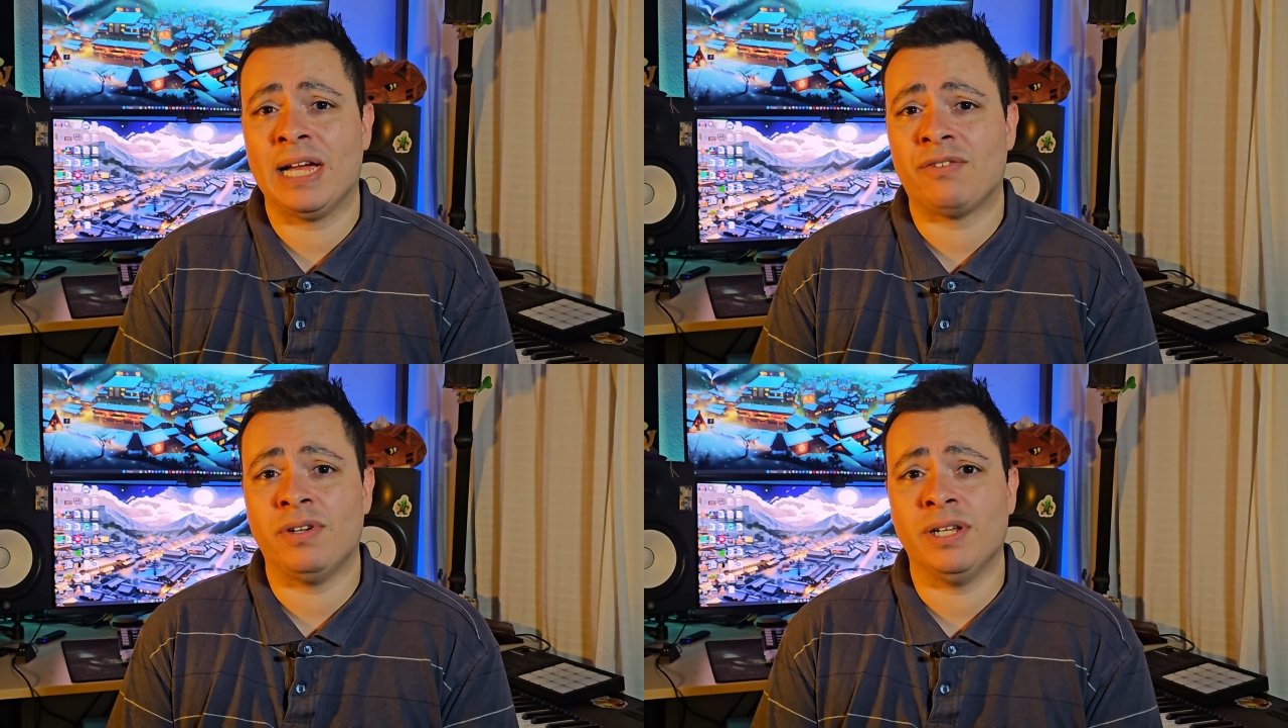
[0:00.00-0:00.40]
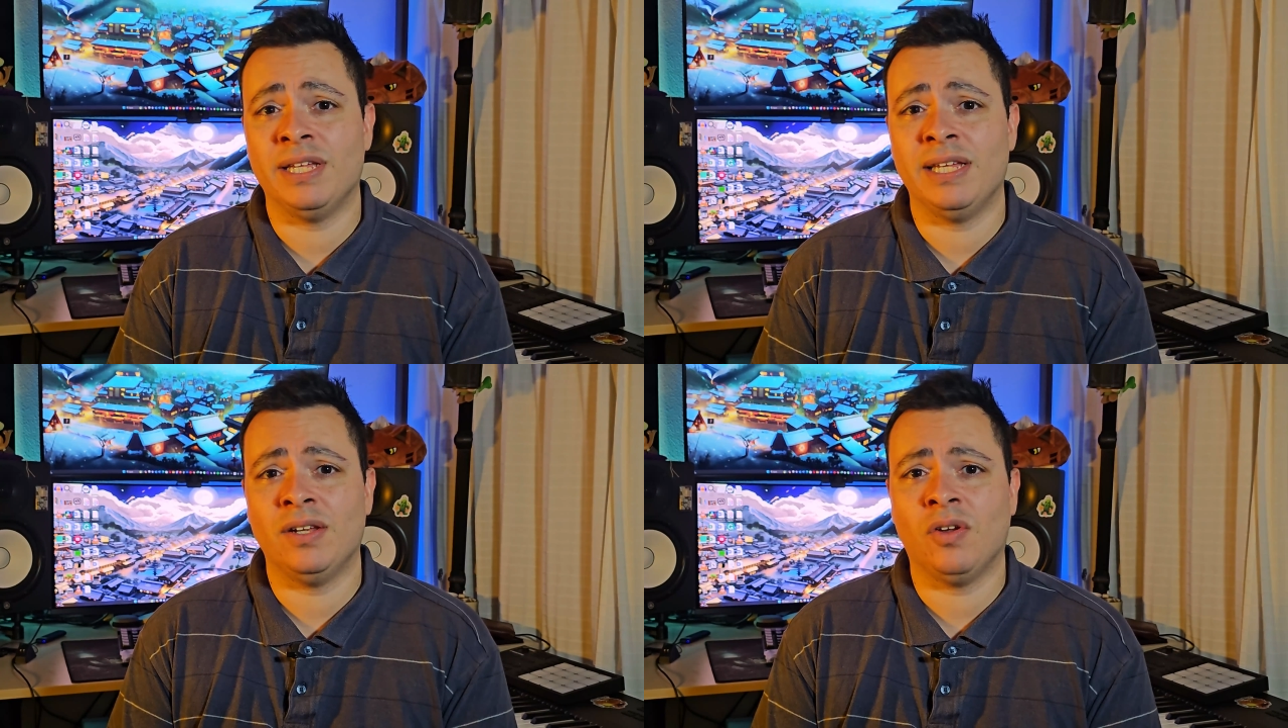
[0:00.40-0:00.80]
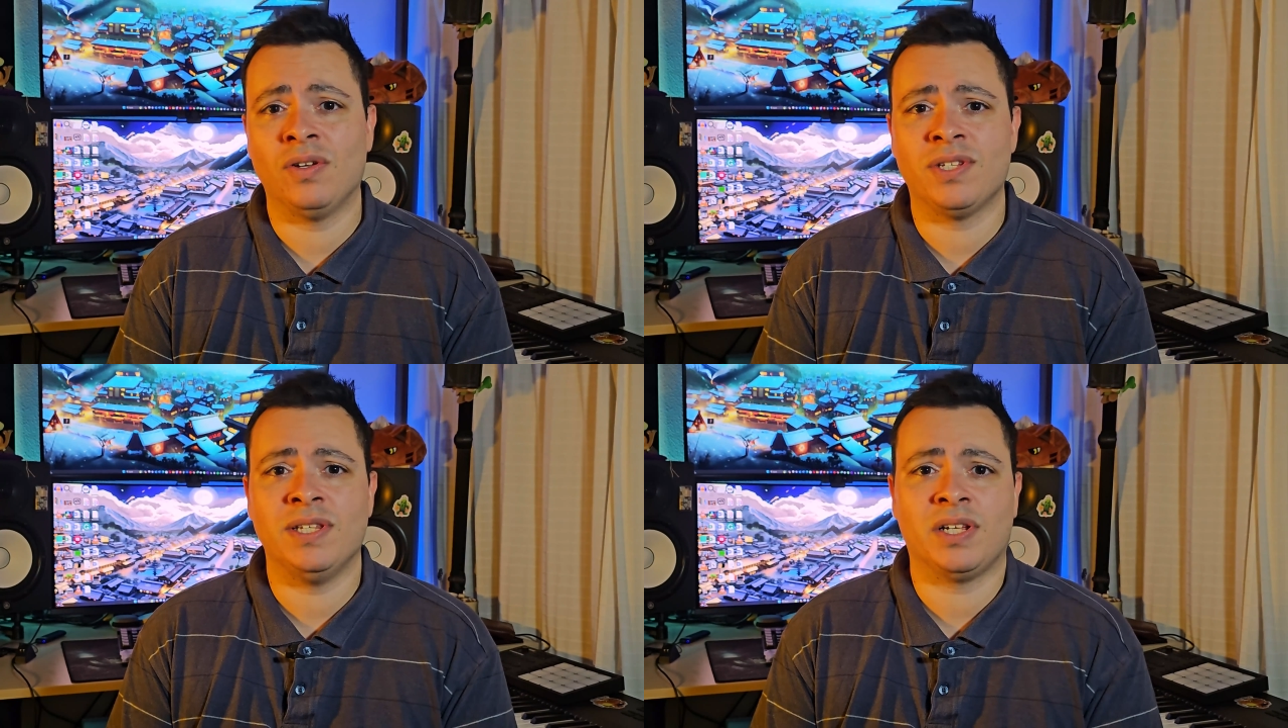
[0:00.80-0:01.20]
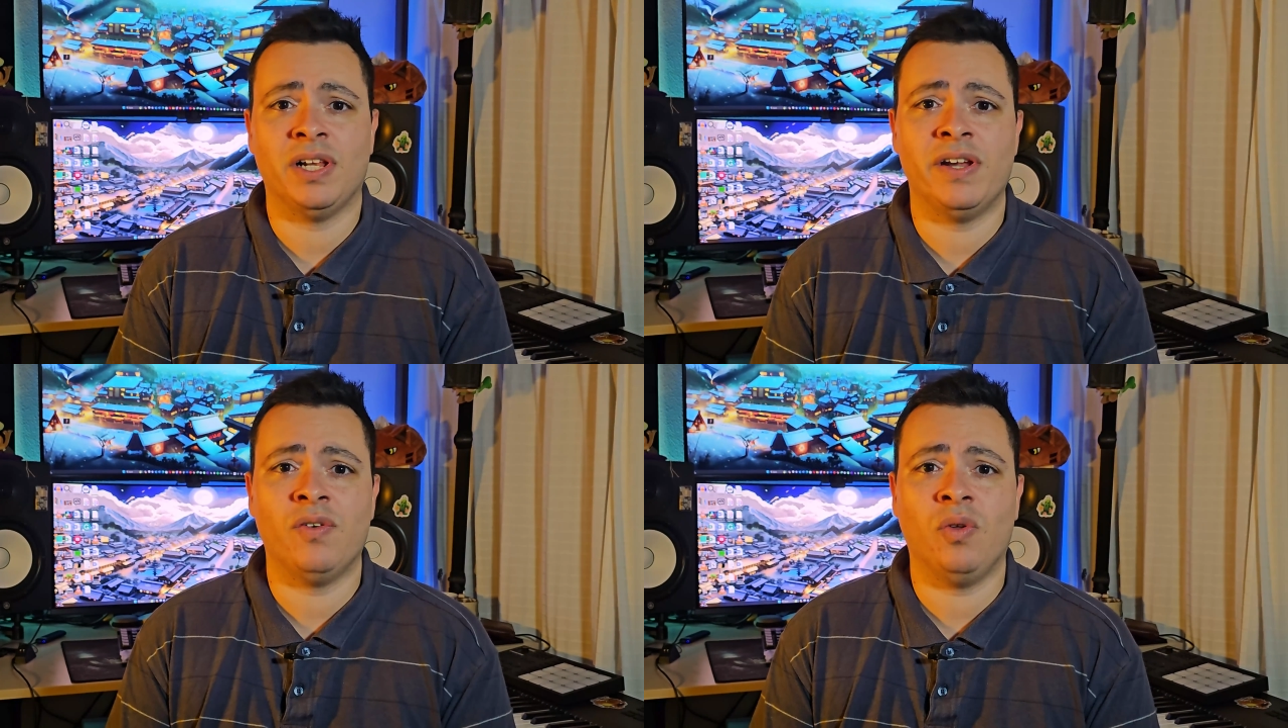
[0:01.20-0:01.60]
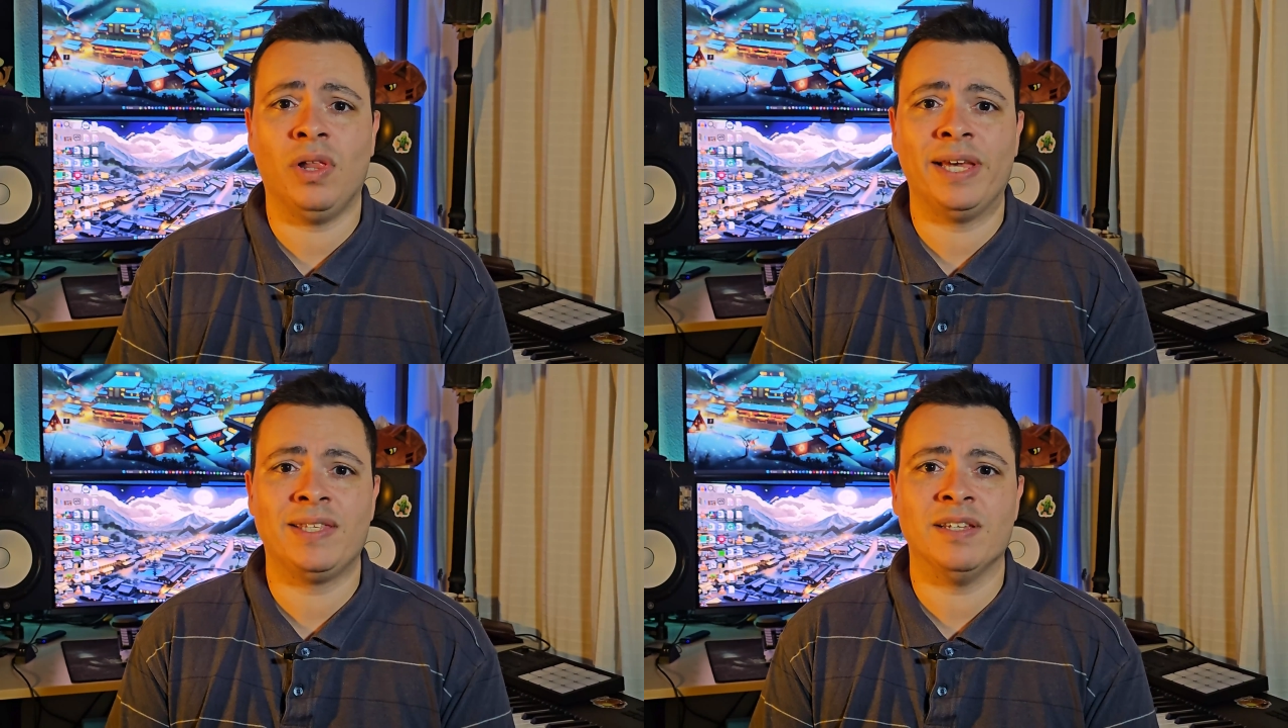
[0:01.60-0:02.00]
accurately and honestly declaring
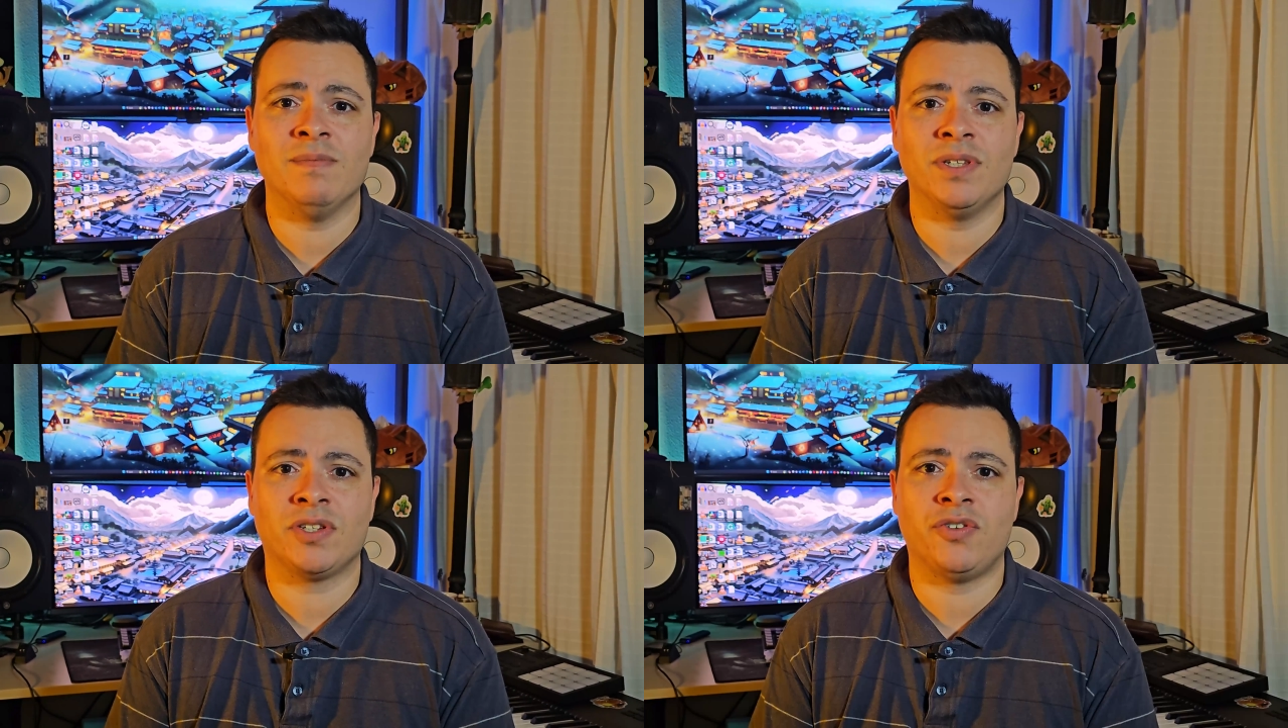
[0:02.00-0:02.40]
all items is